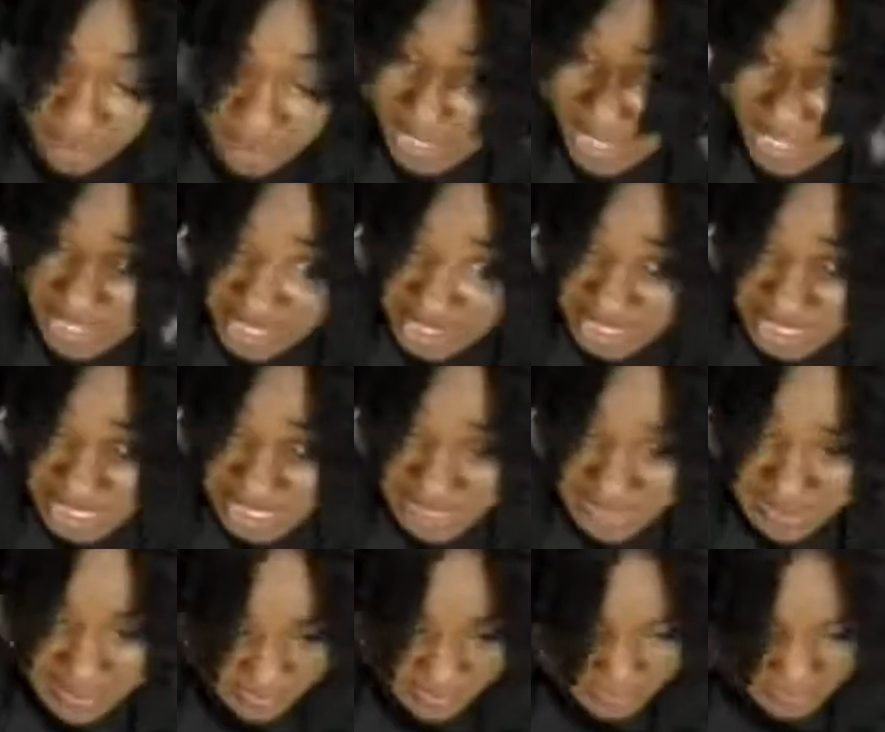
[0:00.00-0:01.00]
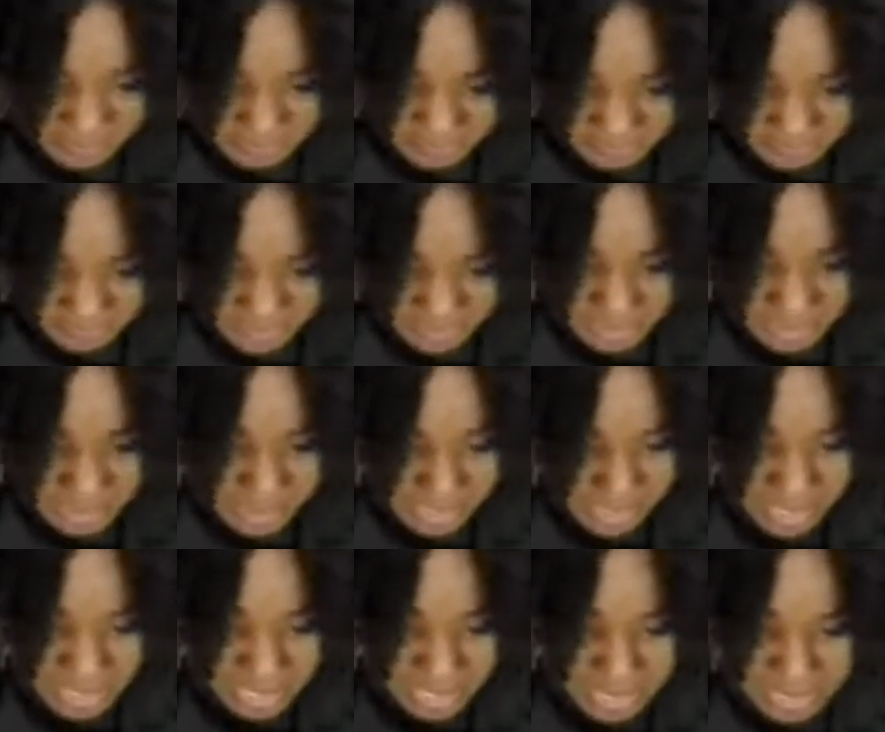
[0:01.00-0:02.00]
shredded cheese.
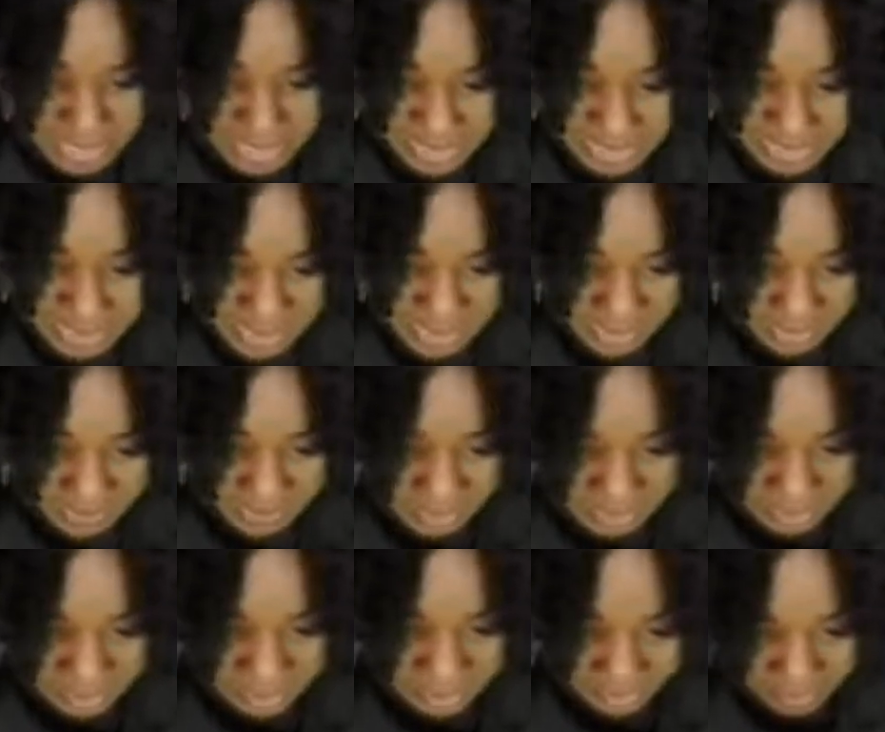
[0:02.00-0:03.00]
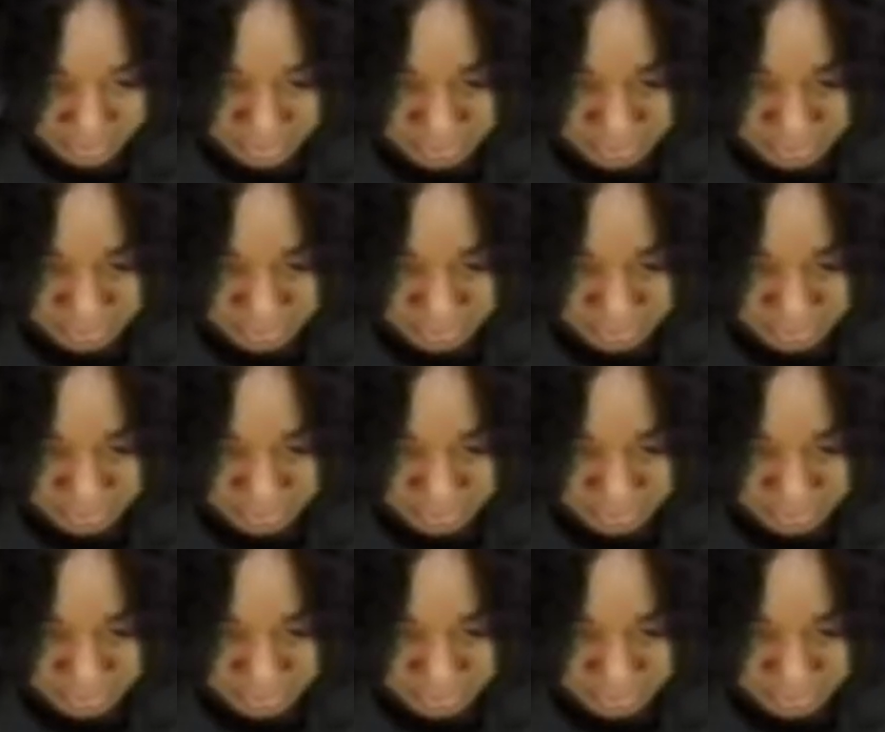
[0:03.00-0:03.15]
And I think my